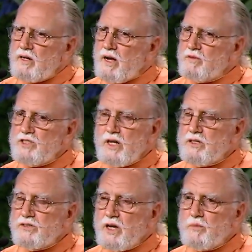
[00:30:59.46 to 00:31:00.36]
I was not
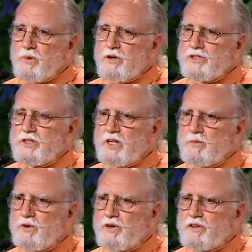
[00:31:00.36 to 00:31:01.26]
the same person
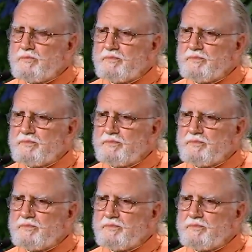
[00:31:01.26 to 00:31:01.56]
anymore.